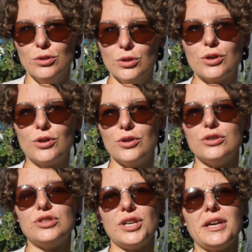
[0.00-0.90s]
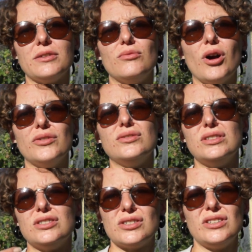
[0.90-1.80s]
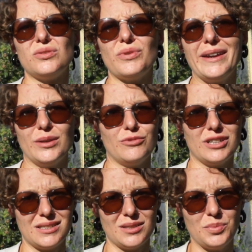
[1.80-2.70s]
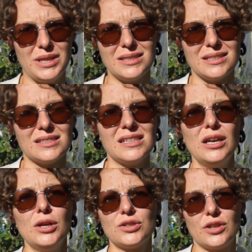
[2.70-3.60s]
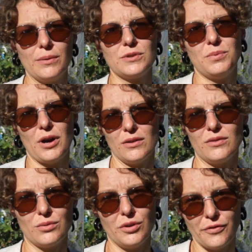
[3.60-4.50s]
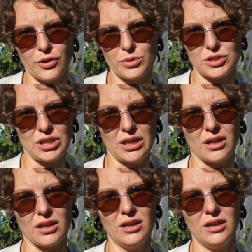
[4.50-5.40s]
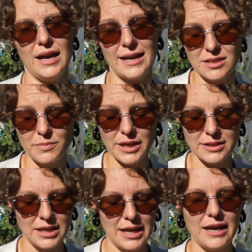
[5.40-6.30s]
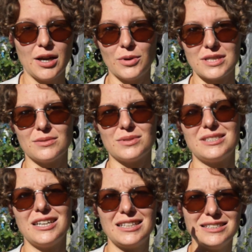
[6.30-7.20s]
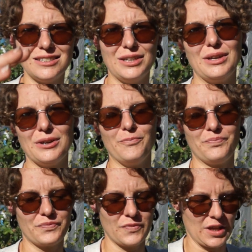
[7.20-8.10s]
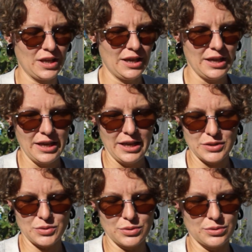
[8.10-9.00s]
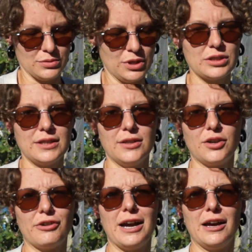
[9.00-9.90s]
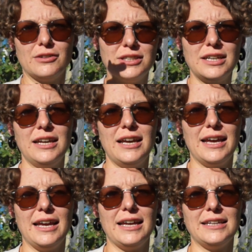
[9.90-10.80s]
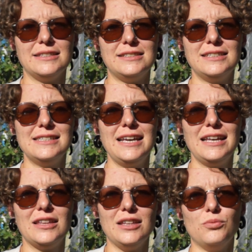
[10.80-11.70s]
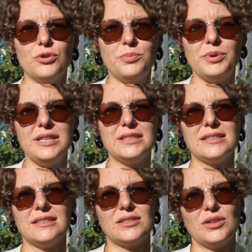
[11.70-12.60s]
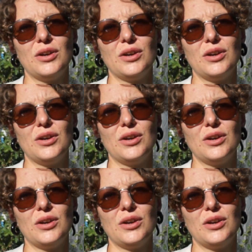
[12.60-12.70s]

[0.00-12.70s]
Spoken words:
look good together rather than just these random rusted pieces. So that was part of the refurbishing aspect, and once it was done, then it's all locked in the ground and the wood pieces